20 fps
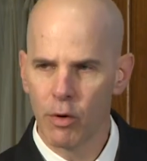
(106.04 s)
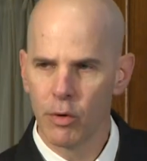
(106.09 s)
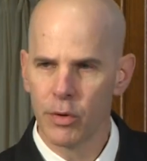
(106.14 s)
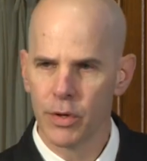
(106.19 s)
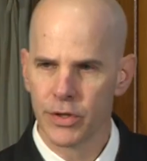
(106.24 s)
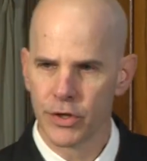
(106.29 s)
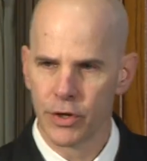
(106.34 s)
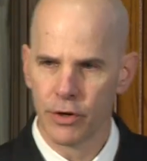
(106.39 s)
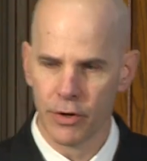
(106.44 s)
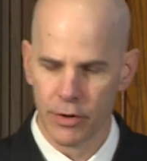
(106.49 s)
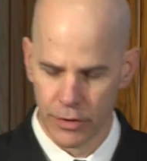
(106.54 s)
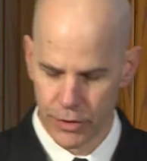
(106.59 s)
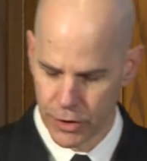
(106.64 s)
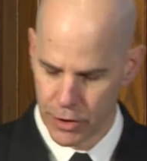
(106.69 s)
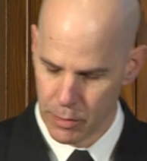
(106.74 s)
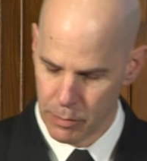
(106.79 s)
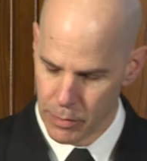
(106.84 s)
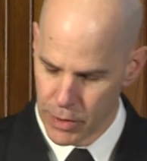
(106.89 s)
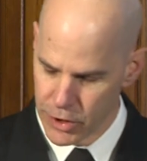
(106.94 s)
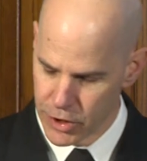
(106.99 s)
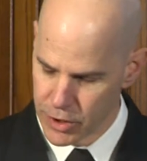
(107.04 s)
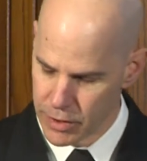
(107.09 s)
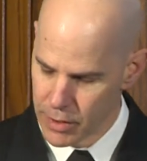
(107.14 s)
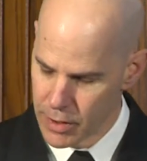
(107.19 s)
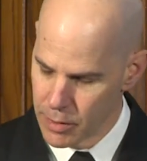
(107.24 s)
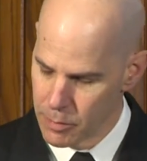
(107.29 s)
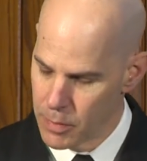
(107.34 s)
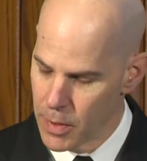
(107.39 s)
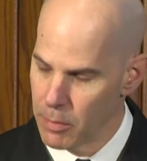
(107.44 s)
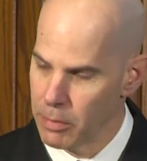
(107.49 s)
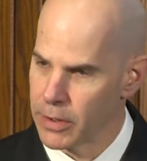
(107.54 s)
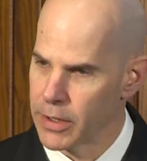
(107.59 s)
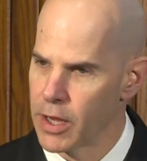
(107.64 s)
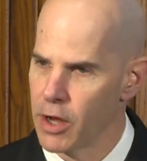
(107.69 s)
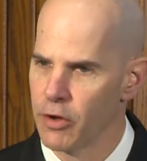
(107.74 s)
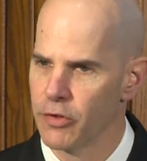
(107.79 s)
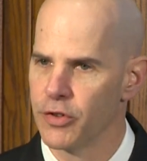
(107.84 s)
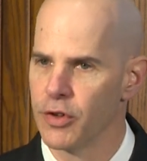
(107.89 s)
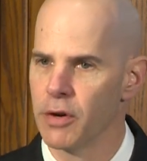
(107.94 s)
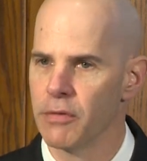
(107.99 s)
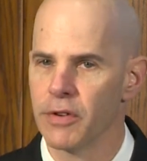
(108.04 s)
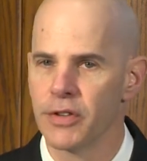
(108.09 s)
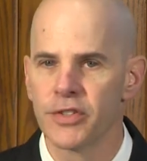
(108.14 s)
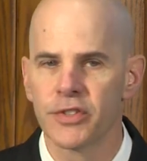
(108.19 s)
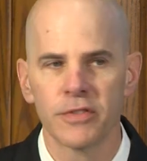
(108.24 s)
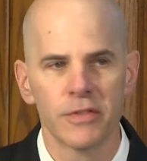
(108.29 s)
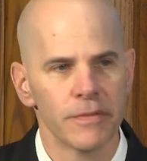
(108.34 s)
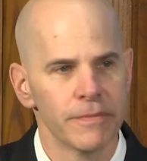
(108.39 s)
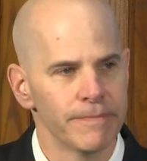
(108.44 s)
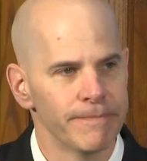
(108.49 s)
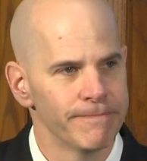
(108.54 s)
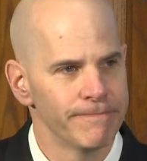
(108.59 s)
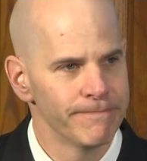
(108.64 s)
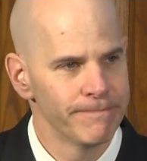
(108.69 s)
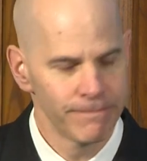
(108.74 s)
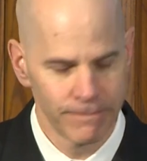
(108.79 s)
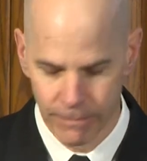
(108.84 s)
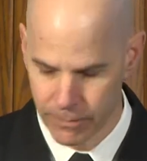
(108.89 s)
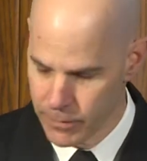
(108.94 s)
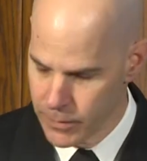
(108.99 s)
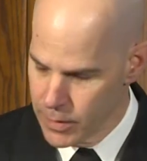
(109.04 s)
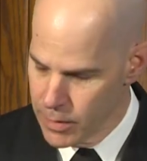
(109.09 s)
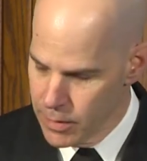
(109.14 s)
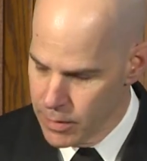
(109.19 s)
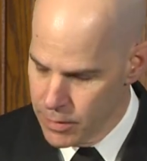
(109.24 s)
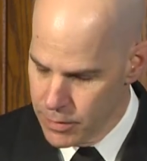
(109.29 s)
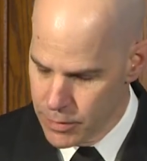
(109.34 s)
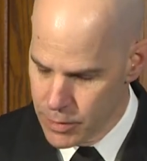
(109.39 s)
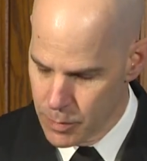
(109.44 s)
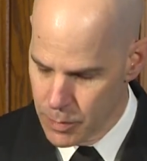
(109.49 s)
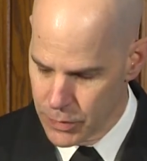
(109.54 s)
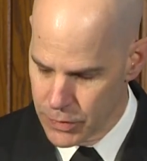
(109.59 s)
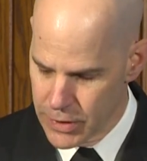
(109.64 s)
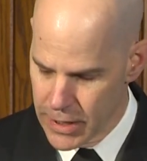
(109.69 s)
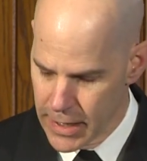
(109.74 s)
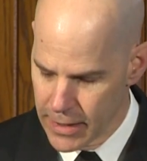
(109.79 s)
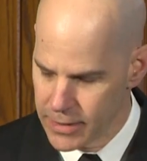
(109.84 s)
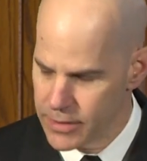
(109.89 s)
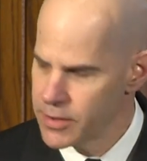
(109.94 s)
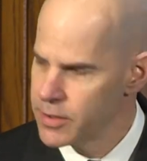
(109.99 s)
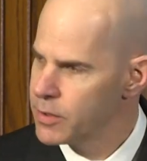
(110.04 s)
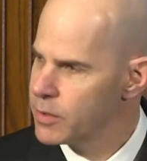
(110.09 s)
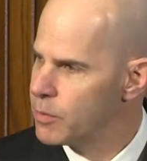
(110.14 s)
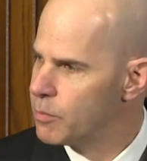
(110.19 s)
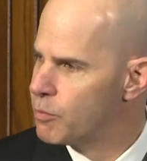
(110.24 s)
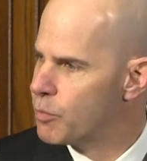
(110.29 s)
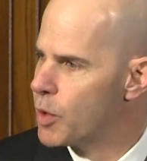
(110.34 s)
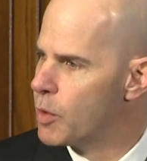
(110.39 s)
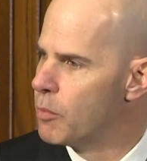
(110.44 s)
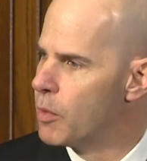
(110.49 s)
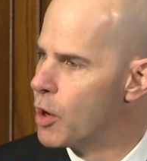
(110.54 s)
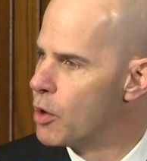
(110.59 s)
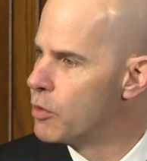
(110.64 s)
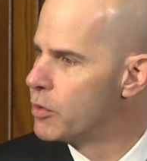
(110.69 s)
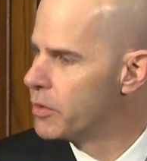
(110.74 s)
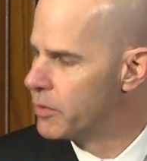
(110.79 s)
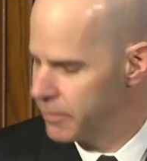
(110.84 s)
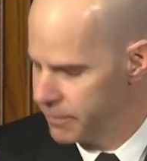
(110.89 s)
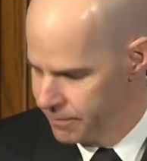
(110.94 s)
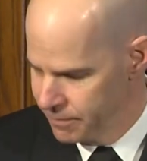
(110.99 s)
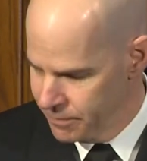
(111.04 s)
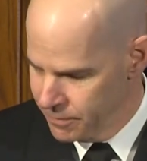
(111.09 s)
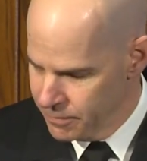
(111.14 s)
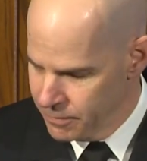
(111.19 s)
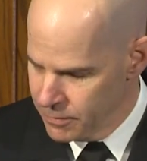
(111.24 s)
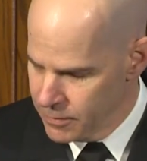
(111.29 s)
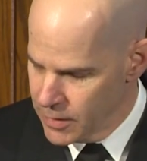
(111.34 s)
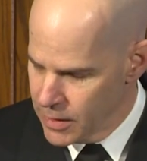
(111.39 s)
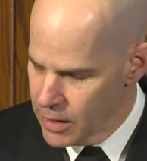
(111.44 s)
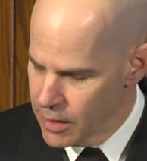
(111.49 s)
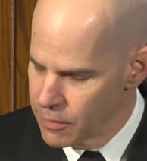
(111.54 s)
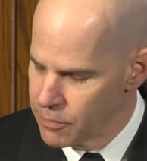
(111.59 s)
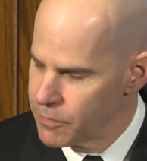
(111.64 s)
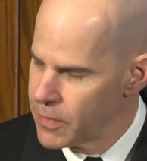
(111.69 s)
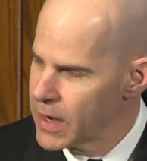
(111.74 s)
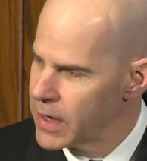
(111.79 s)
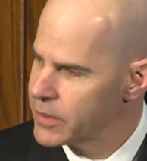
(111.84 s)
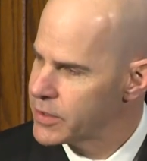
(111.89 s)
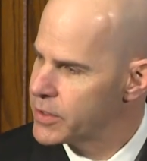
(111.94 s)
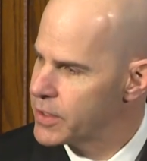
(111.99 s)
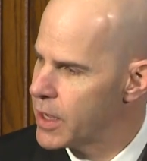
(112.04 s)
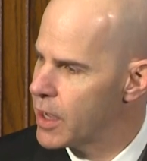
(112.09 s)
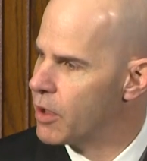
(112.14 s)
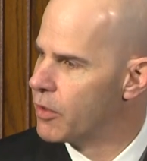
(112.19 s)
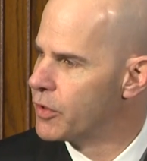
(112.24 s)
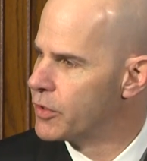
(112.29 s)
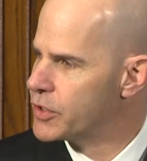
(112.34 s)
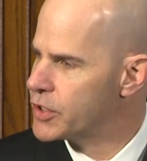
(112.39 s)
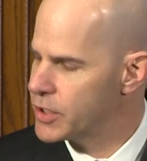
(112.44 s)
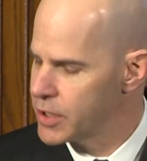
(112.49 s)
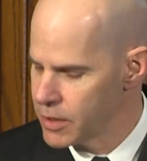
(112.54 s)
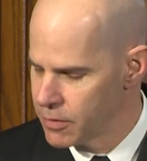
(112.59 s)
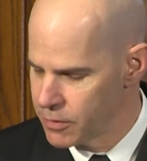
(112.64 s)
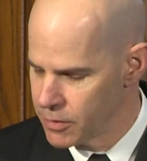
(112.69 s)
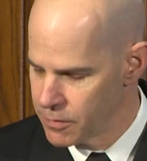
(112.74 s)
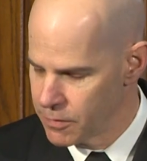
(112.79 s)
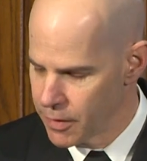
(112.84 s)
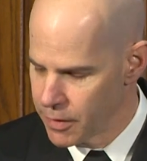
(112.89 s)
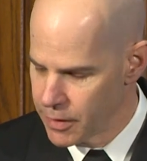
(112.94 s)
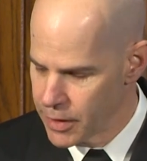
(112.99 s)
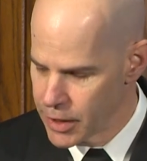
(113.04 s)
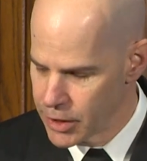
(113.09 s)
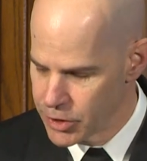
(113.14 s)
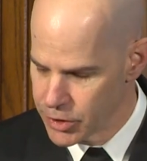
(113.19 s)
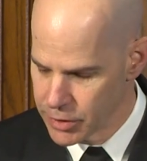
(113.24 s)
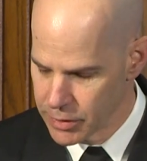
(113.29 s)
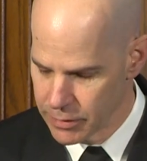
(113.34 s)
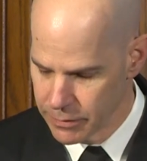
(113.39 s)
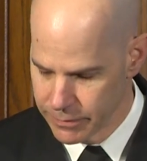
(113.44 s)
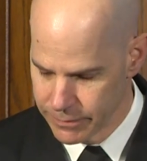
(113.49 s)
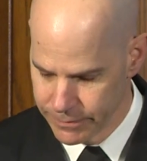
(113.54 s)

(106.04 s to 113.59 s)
we'll return to the mission of the Public Health Service to protect, promote, and advance the health and safety of our nation.